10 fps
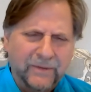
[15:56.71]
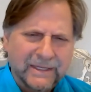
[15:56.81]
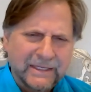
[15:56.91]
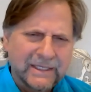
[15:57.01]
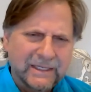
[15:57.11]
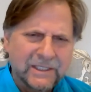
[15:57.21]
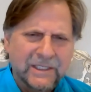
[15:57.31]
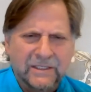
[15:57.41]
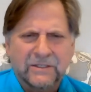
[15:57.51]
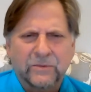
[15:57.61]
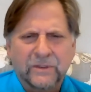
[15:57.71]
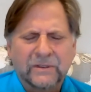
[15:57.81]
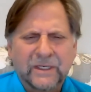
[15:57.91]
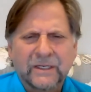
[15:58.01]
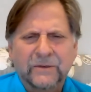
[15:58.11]
I think this is the real
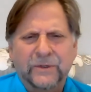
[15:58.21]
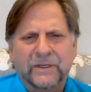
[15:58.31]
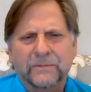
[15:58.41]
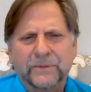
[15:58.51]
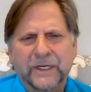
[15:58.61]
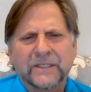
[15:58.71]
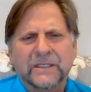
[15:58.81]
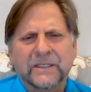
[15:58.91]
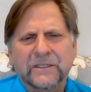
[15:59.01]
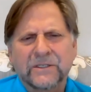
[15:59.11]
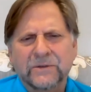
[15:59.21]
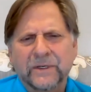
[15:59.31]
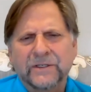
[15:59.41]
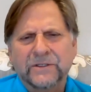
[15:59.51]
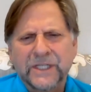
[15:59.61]
key with complexity, is you
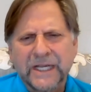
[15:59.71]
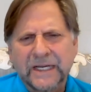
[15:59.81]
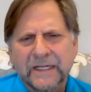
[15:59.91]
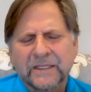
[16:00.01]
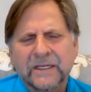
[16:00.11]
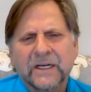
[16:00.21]
understand